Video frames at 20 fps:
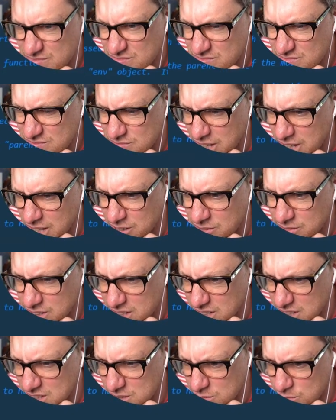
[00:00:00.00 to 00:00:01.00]
Wow,
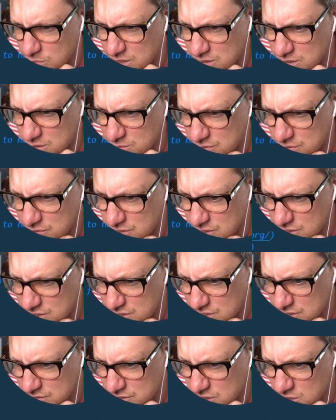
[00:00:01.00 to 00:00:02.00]
getting some ones with
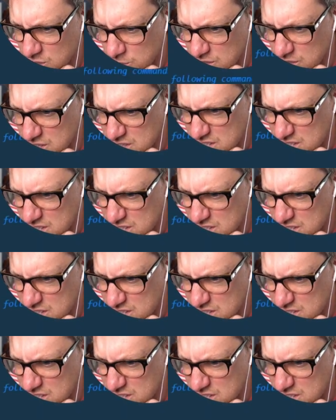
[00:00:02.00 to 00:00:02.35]
lots of comments